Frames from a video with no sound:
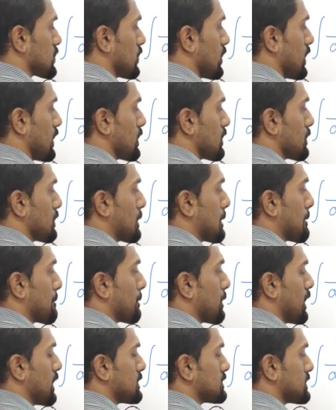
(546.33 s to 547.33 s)
square
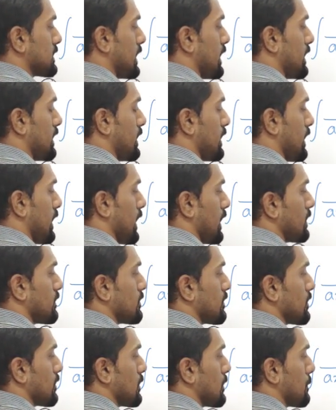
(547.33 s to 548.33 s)
plus
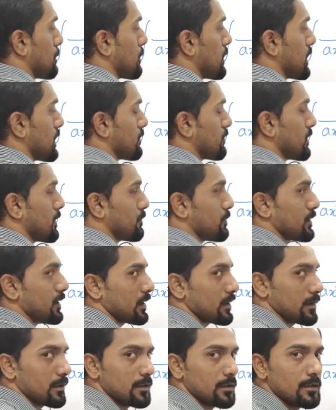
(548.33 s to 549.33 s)
18x plus
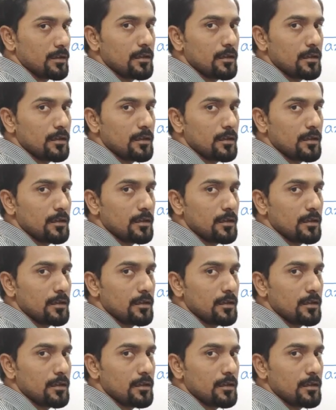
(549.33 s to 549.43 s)
15.